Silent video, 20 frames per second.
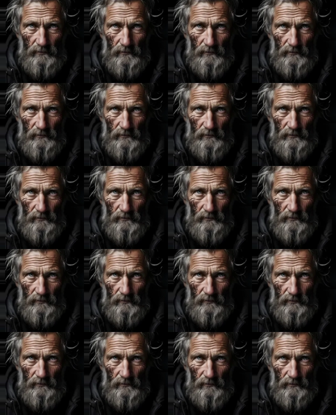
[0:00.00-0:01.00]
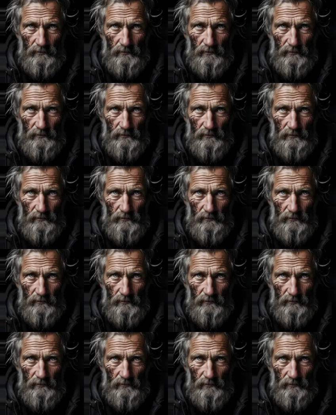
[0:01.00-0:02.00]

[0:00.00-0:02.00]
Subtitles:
(no one is talking)